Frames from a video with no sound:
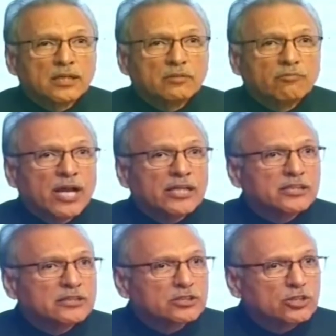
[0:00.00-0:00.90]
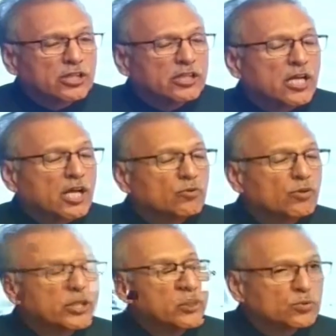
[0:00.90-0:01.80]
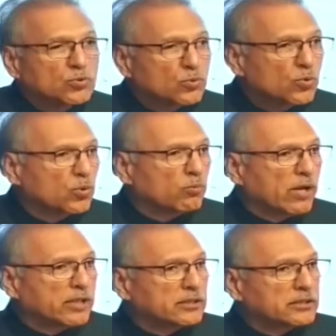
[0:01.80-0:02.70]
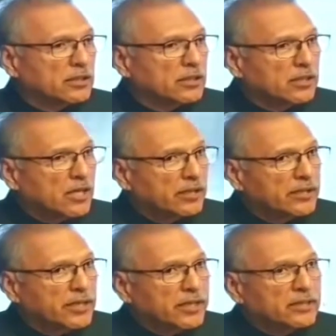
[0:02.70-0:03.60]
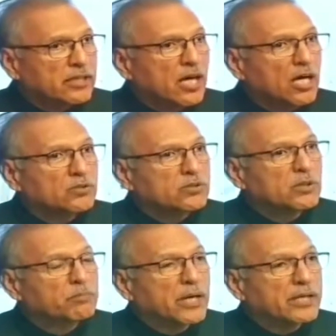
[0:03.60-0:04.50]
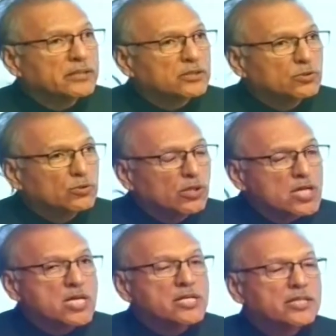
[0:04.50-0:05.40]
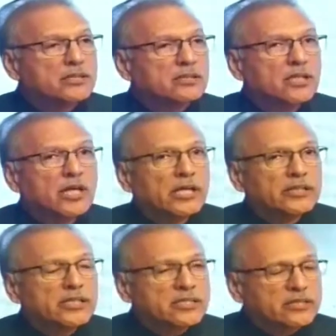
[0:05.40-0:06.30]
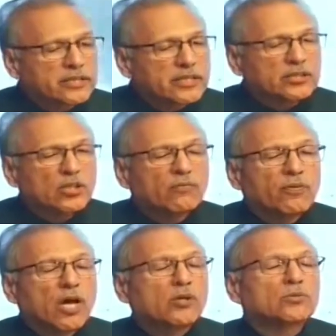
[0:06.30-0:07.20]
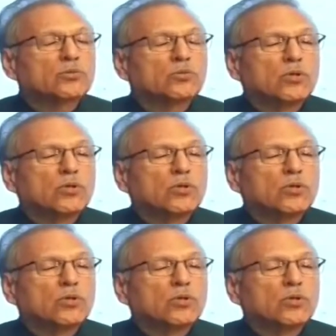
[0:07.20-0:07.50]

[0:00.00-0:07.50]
while the children are going to school, while the children are there in the house, the parents should learn that the tricks of how to